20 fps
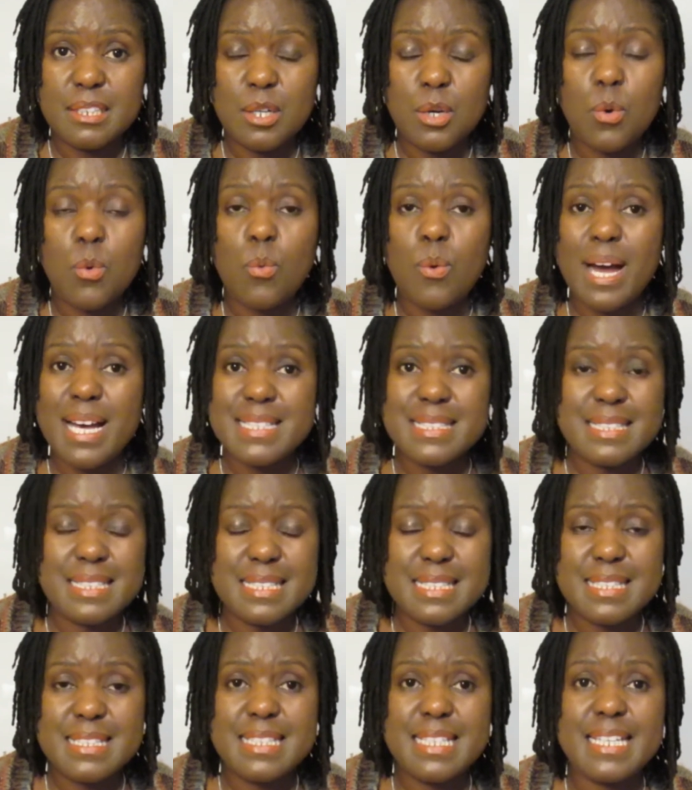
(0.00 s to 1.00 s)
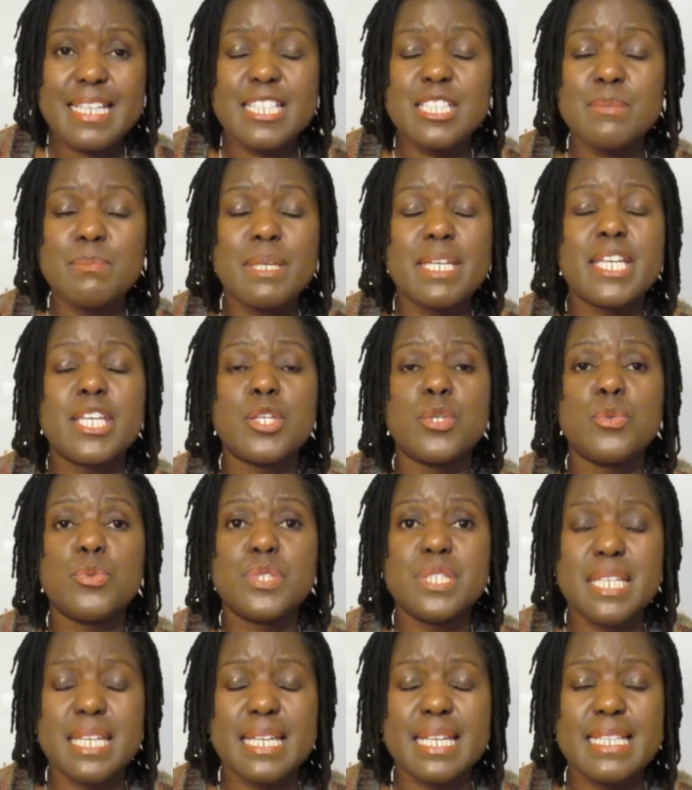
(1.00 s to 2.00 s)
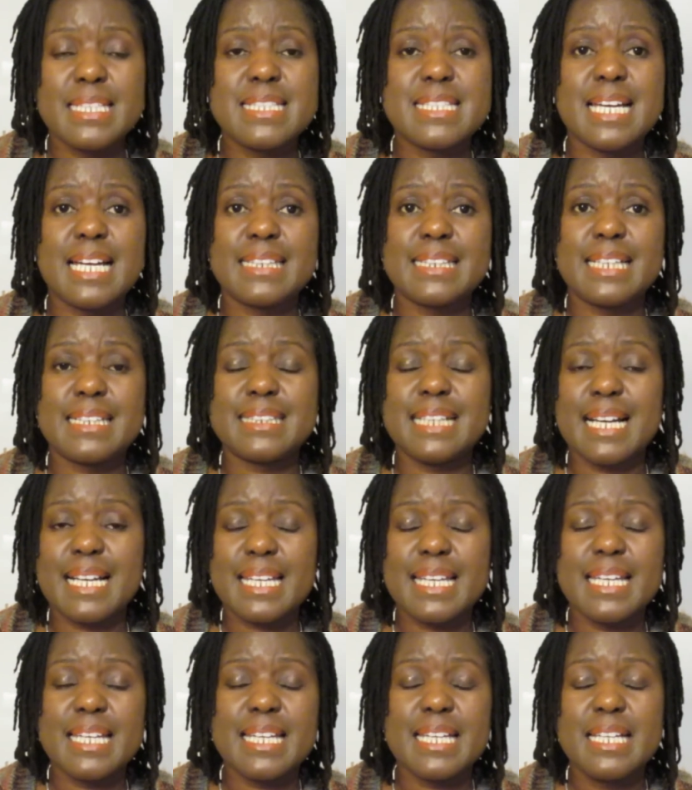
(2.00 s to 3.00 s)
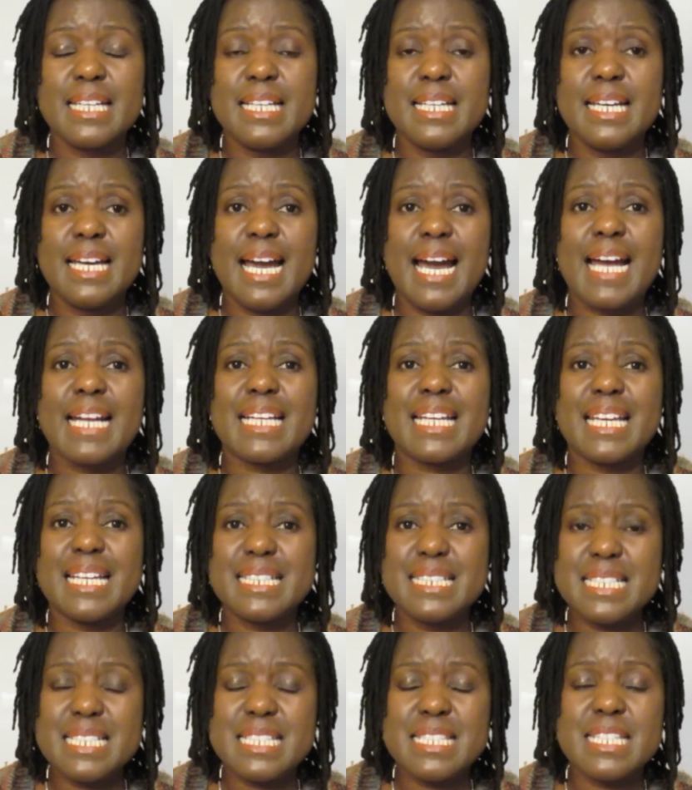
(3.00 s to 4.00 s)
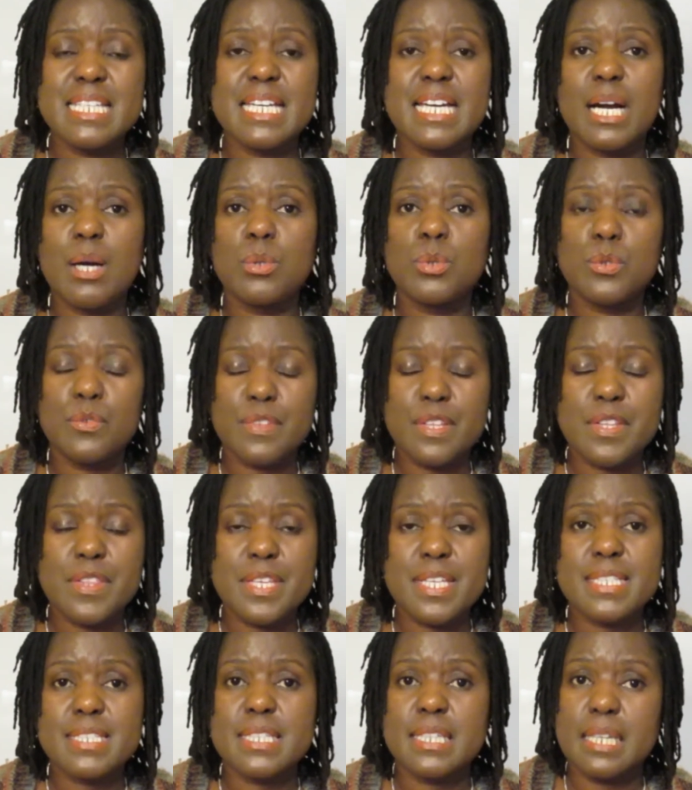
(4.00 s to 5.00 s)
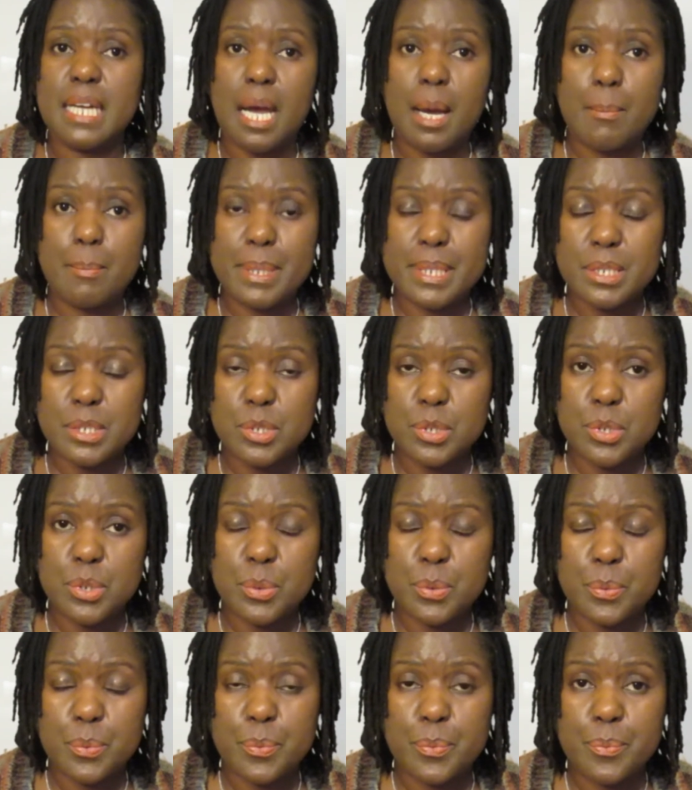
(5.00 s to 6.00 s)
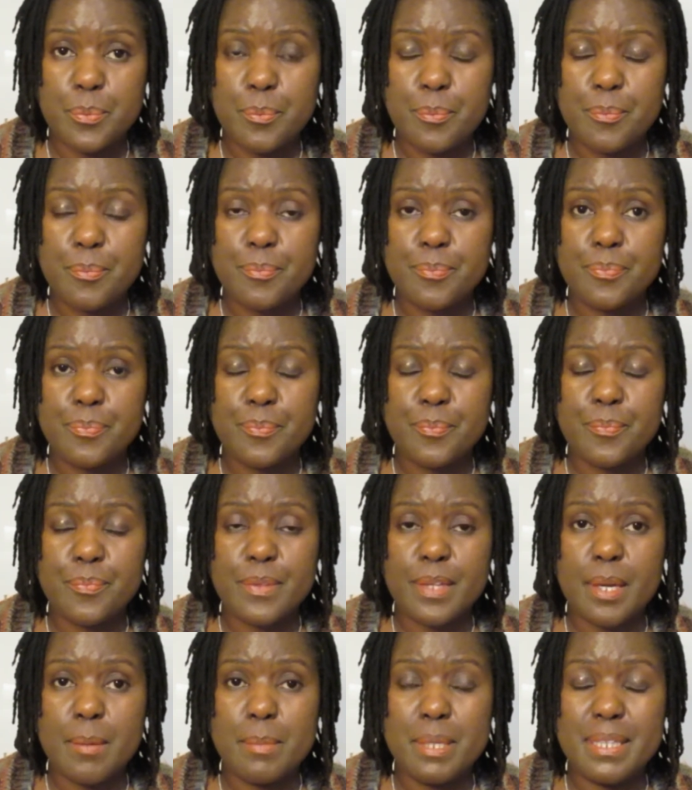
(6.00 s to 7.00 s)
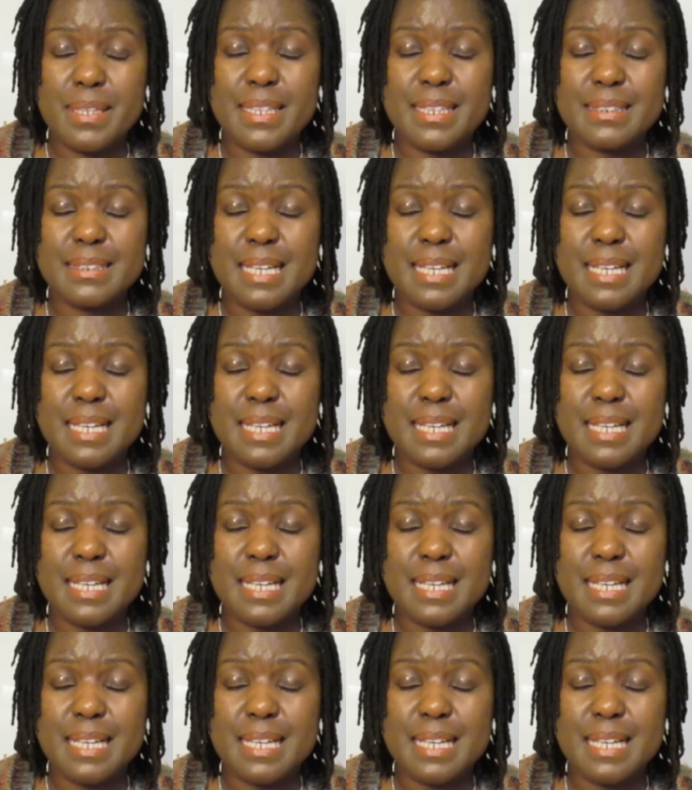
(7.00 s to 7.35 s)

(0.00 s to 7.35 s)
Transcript: Once it's sick, it's making you sick. It starts attacking and getting sick out of the things that happen to you. That